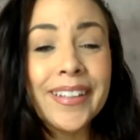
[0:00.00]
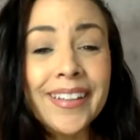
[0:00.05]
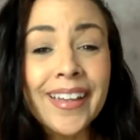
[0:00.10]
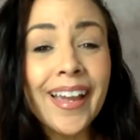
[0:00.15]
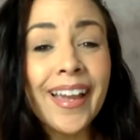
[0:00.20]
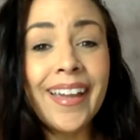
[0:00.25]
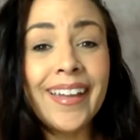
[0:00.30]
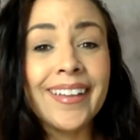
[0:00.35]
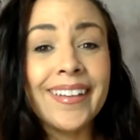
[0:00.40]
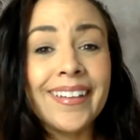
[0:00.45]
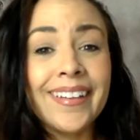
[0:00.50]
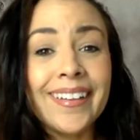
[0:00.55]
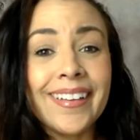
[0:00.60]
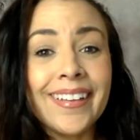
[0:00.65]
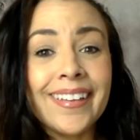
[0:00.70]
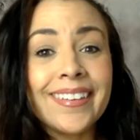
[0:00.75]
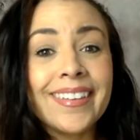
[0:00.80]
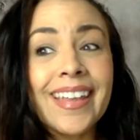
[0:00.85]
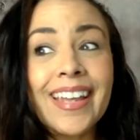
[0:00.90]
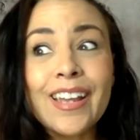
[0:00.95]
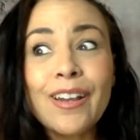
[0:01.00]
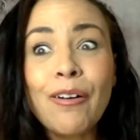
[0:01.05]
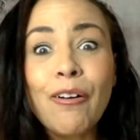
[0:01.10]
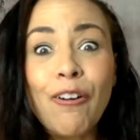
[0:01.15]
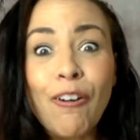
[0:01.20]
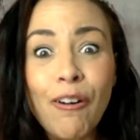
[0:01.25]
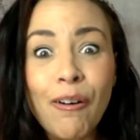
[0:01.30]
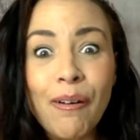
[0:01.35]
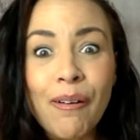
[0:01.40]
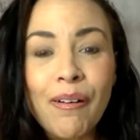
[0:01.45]
yet they
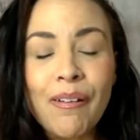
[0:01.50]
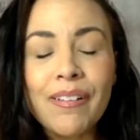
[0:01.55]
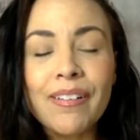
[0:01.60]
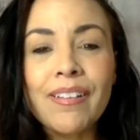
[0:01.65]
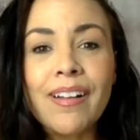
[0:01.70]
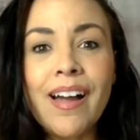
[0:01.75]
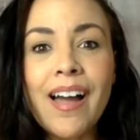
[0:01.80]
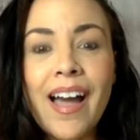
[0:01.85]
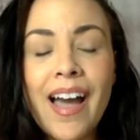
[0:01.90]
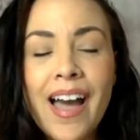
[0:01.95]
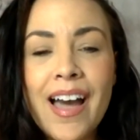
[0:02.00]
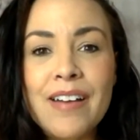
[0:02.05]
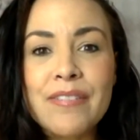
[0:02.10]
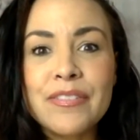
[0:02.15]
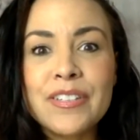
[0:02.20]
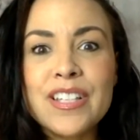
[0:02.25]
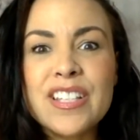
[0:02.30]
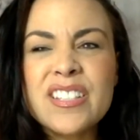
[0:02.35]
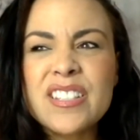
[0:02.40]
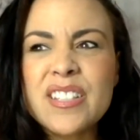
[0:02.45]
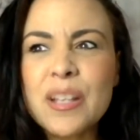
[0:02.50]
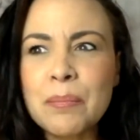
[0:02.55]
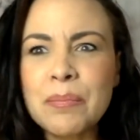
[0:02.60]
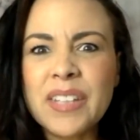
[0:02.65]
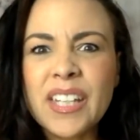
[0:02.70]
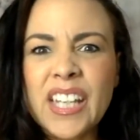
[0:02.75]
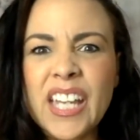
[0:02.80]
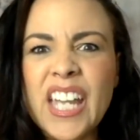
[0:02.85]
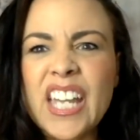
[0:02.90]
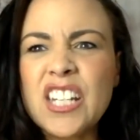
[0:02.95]
all have
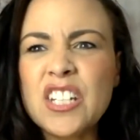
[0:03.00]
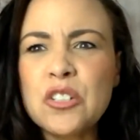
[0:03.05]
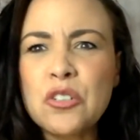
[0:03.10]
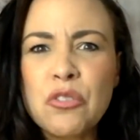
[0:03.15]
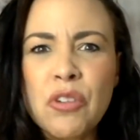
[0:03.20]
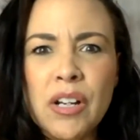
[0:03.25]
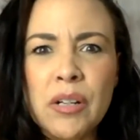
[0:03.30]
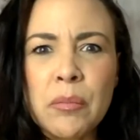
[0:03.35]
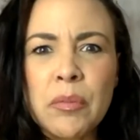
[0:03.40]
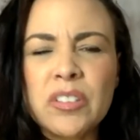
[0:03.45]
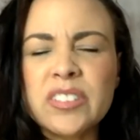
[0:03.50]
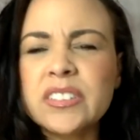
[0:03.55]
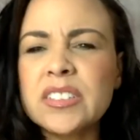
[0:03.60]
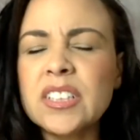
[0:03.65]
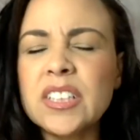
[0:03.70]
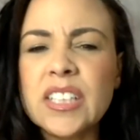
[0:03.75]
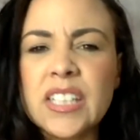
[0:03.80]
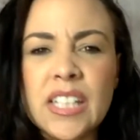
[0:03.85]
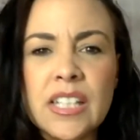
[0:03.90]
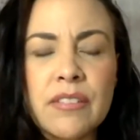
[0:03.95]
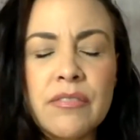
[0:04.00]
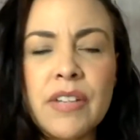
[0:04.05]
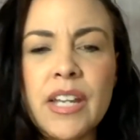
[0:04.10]
something incredible to give